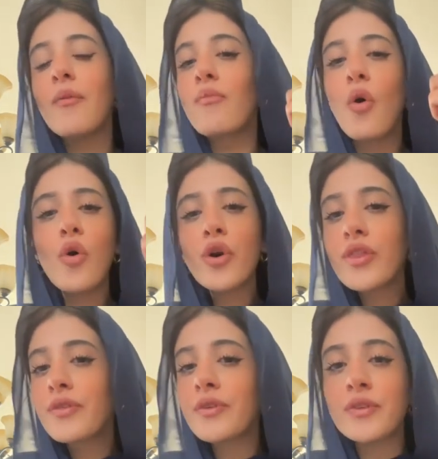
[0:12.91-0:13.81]
more
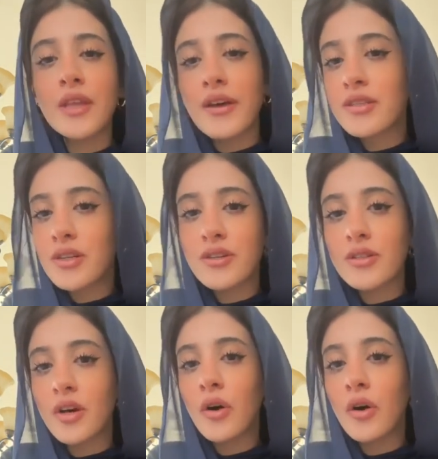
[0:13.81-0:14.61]
than 50,000 years ago.